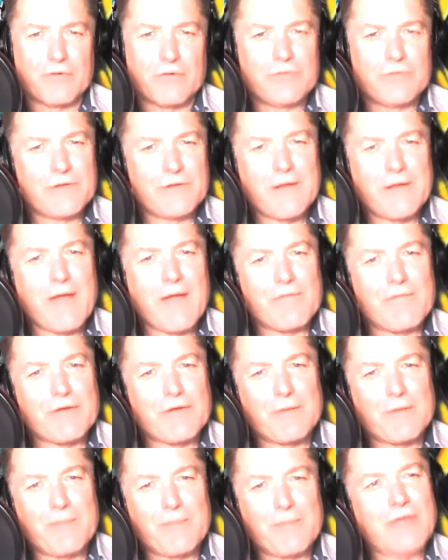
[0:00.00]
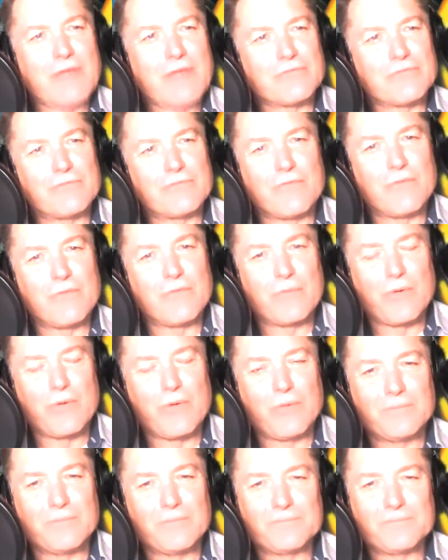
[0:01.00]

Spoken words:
You did have the compassion for the role.